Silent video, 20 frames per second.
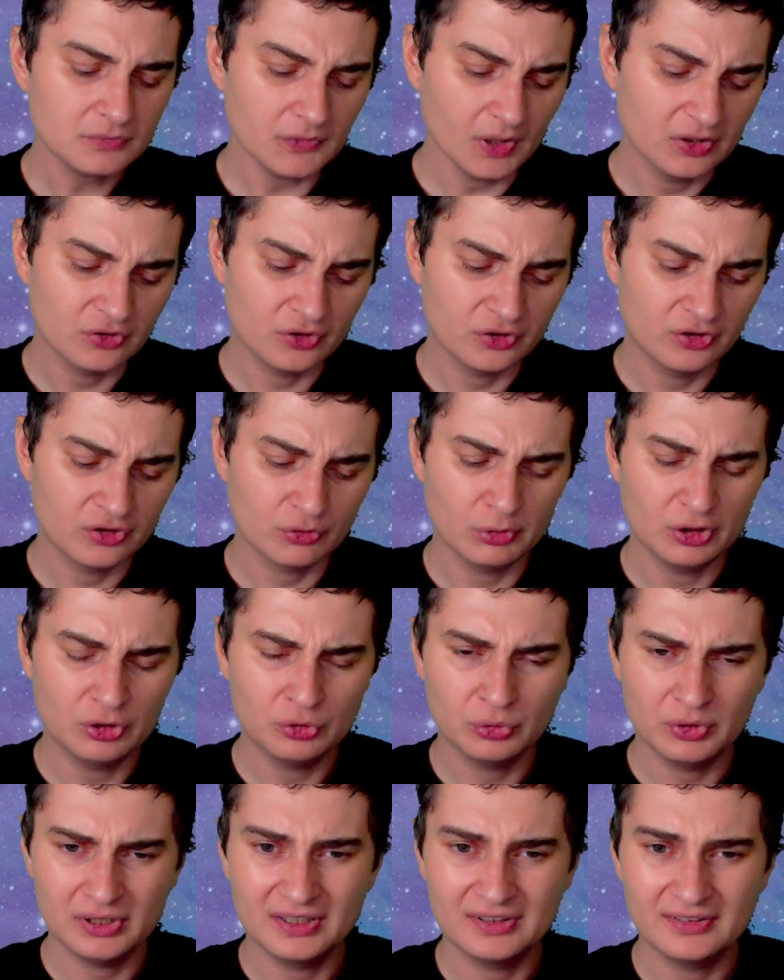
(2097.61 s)
So there's a
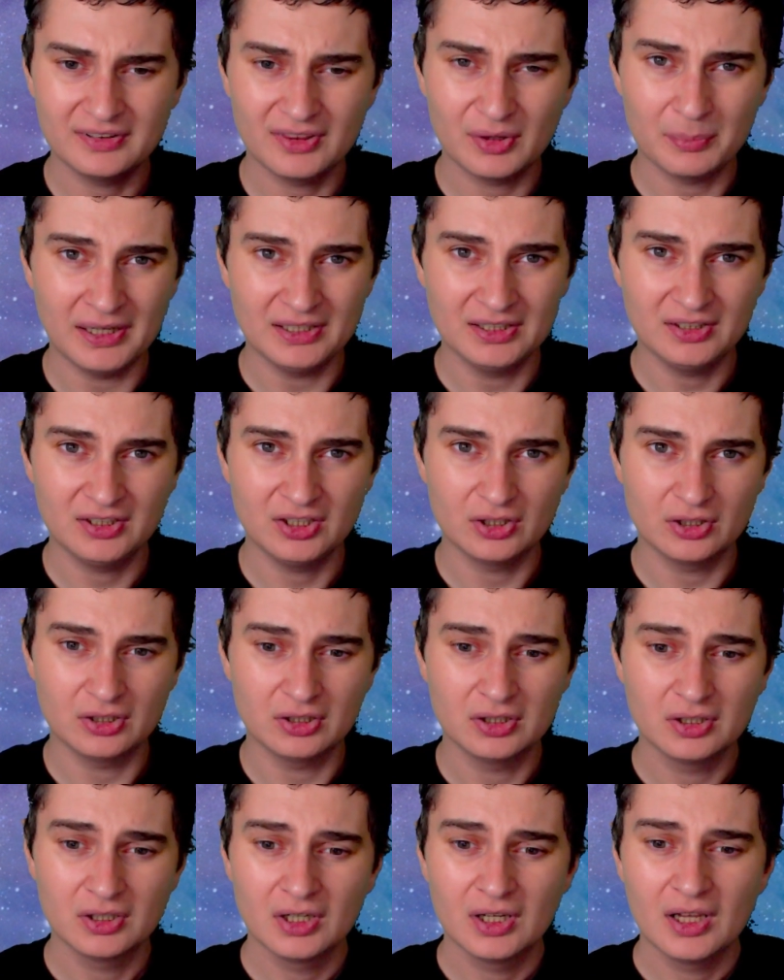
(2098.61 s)
retreat into the mind here.
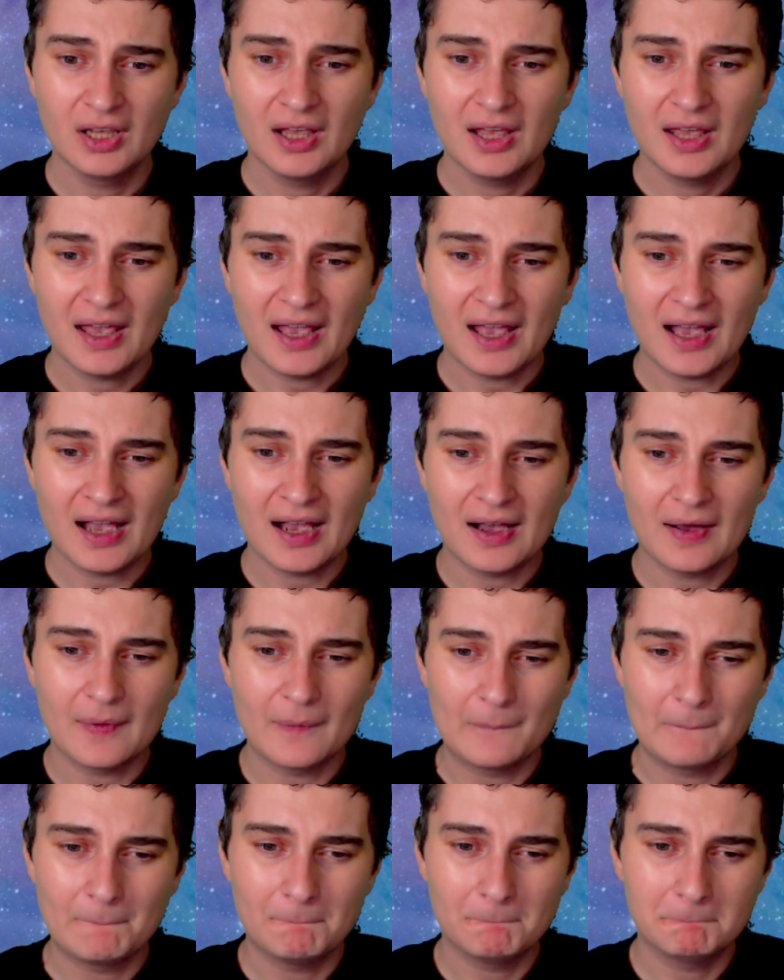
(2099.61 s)

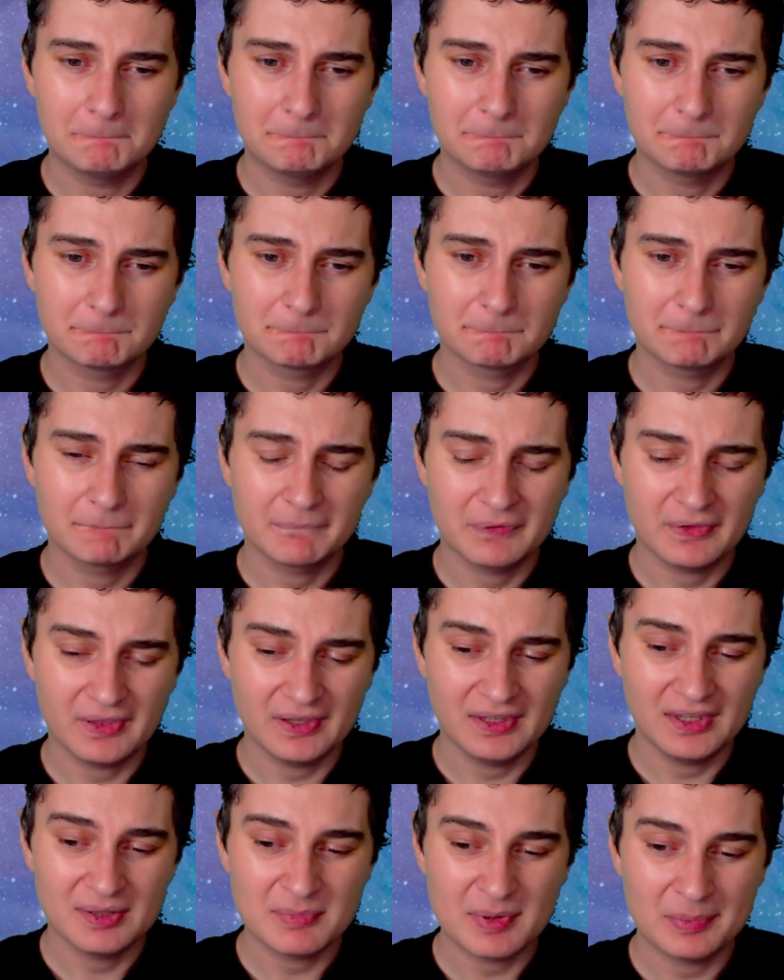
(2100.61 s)

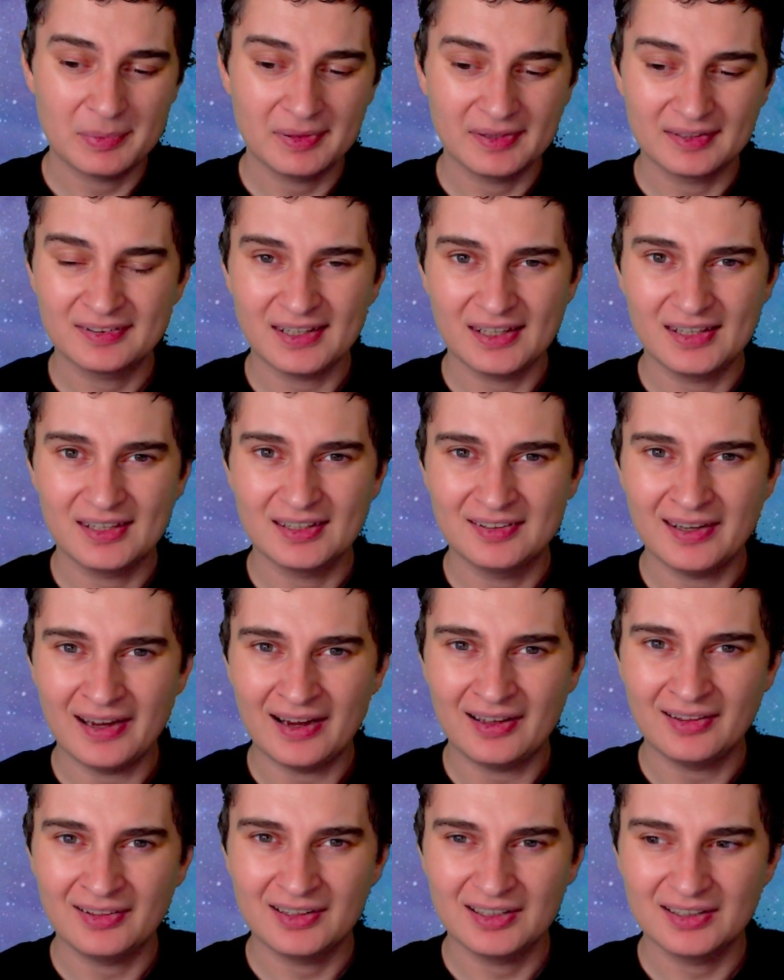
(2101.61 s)
Thinking maybe like
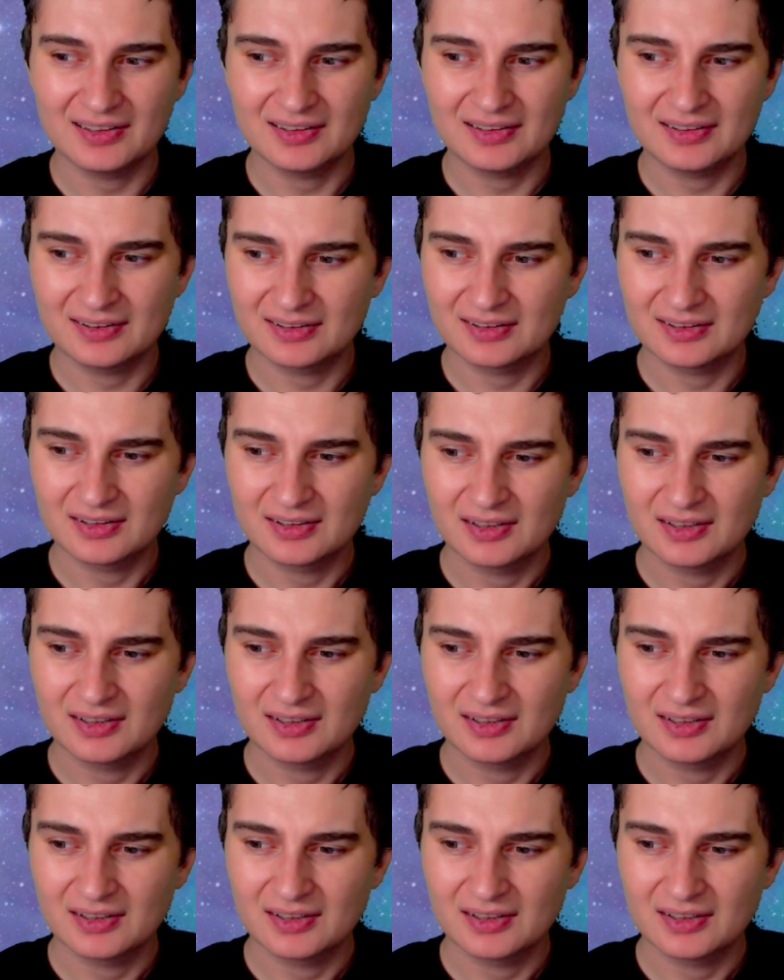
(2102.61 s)
psychedelics,